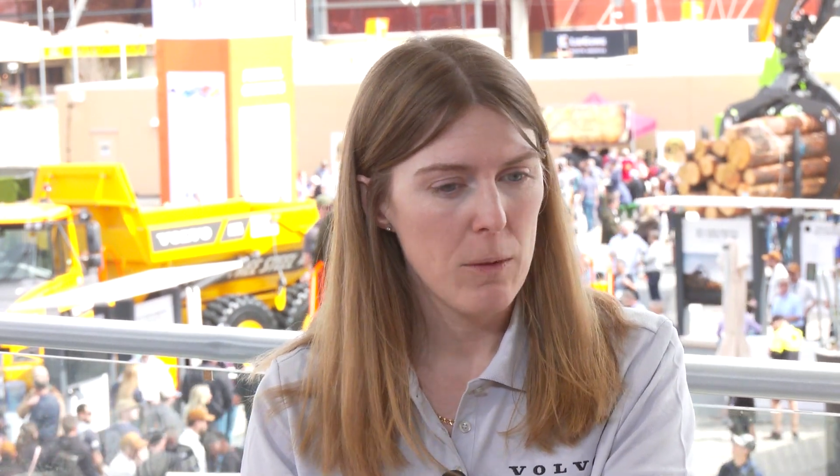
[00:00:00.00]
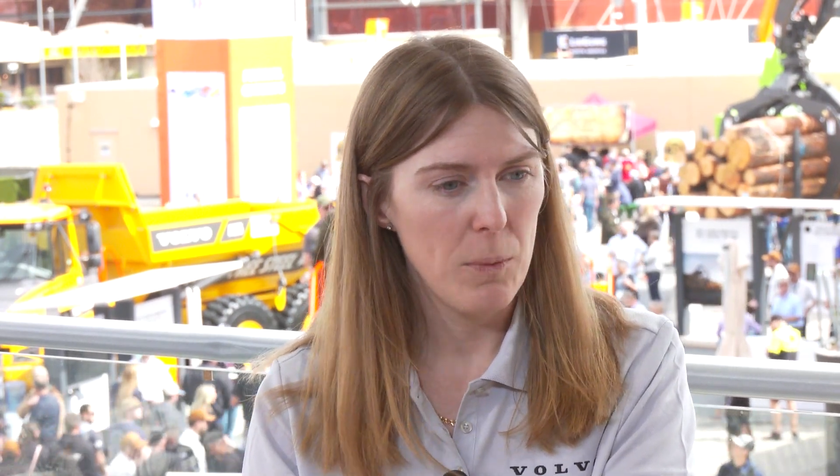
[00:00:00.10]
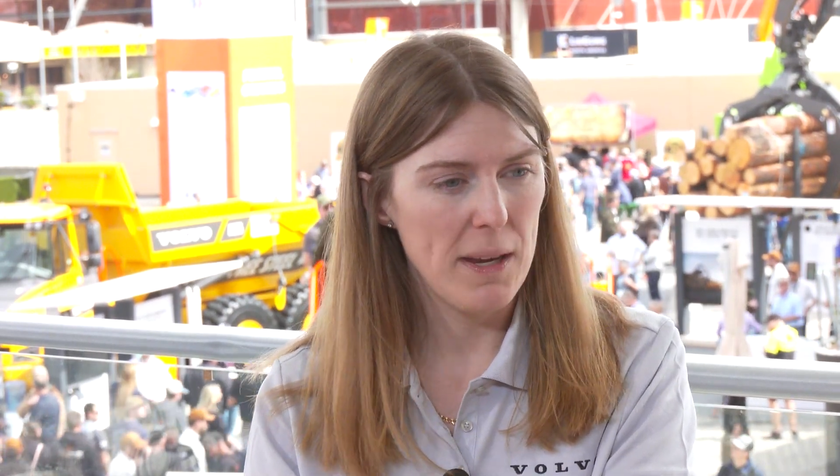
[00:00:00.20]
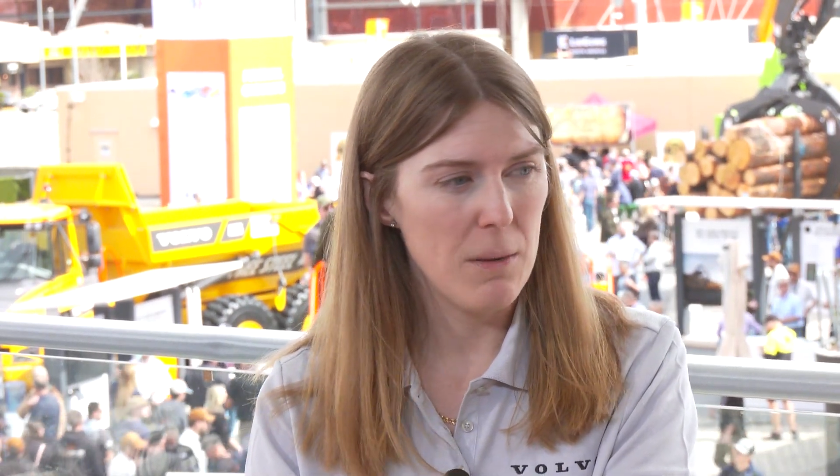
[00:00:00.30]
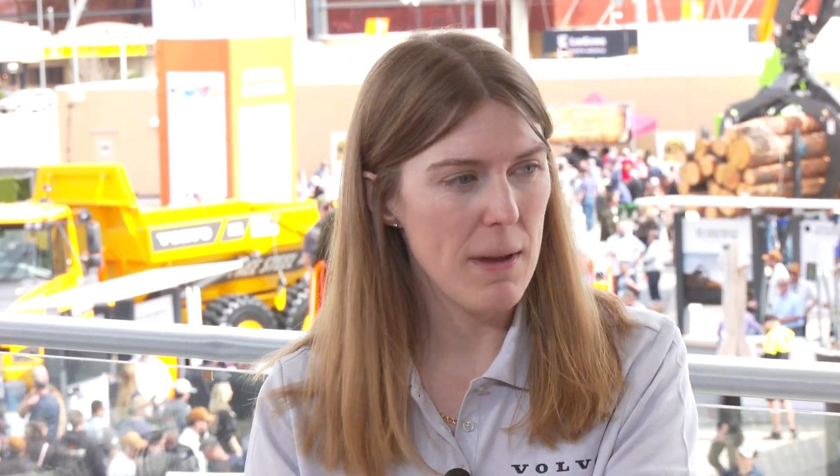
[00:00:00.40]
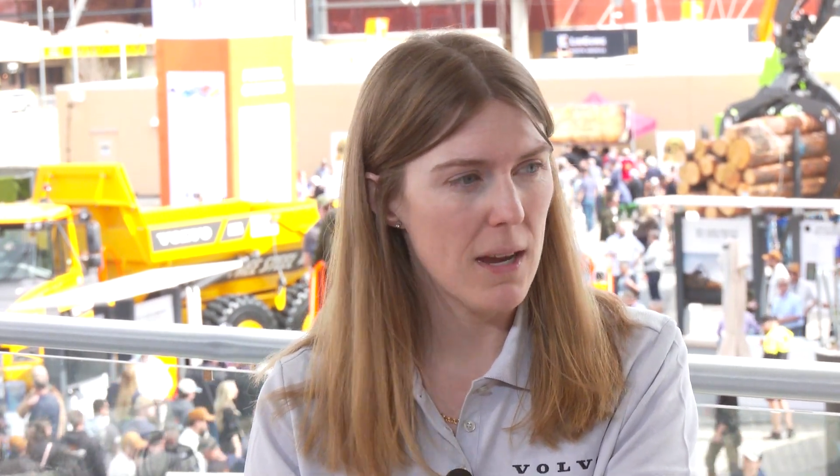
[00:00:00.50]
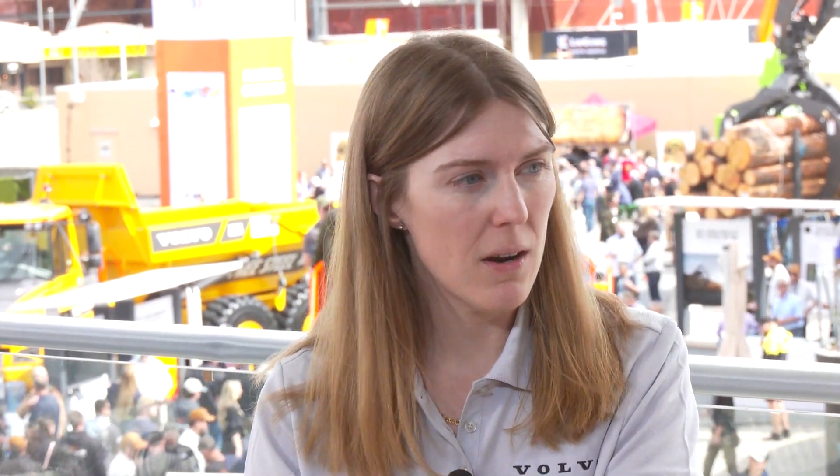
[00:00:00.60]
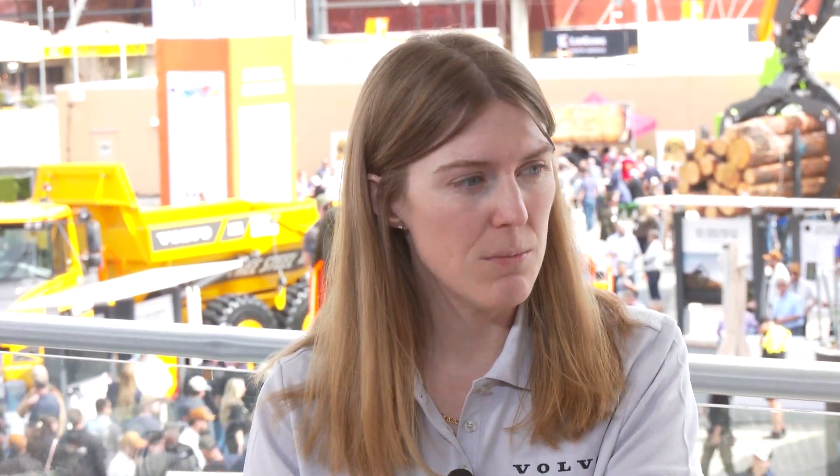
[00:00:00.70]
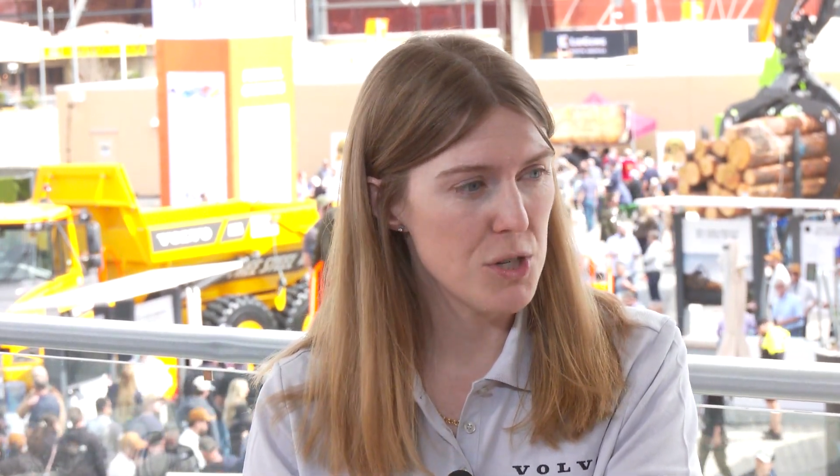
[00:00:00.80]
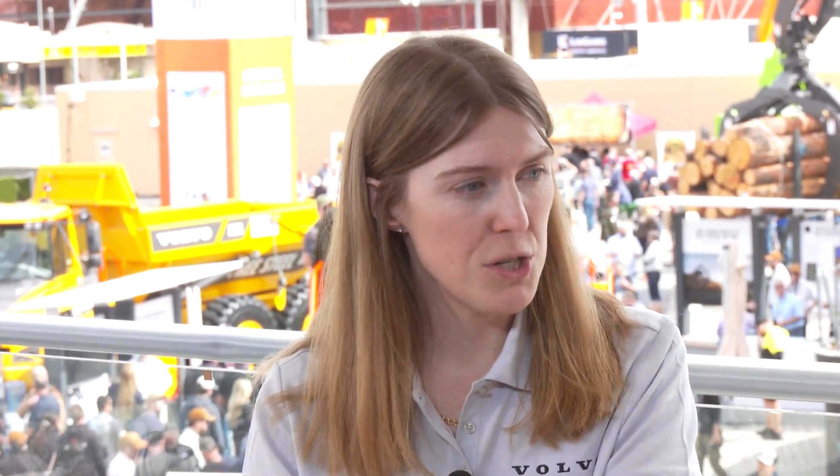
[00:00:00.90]
We can make
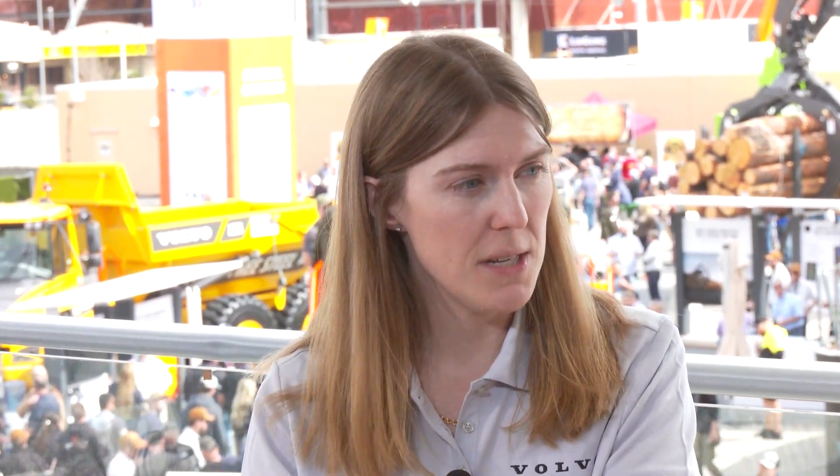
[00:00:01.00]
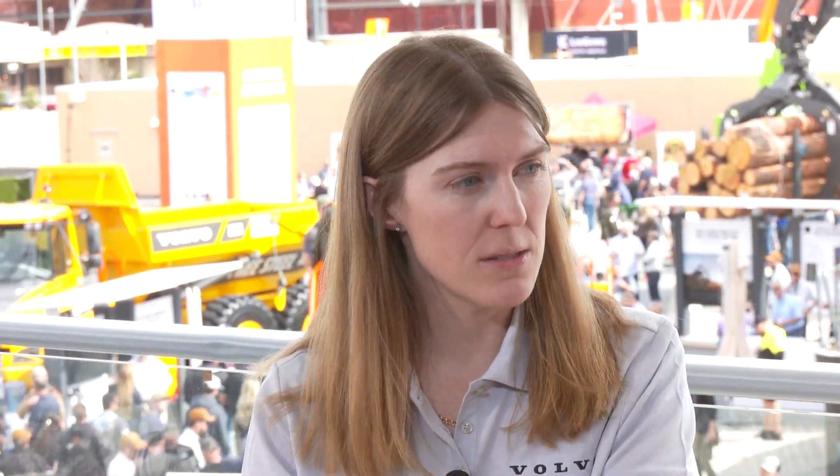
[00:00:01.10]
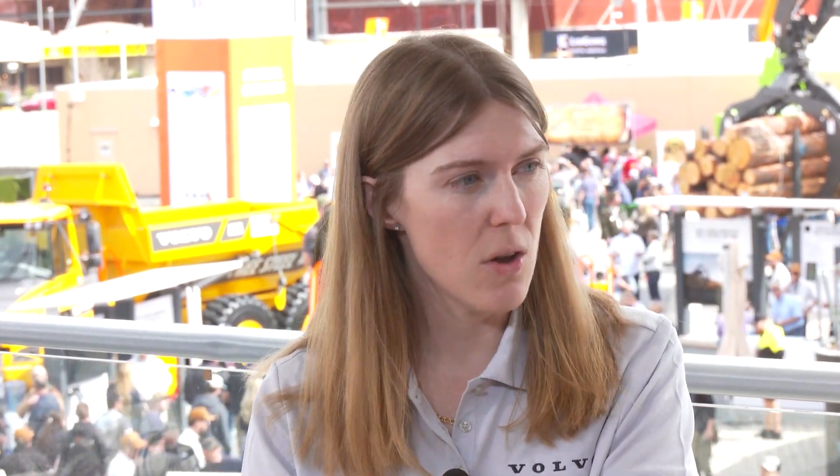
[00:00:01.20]
our machines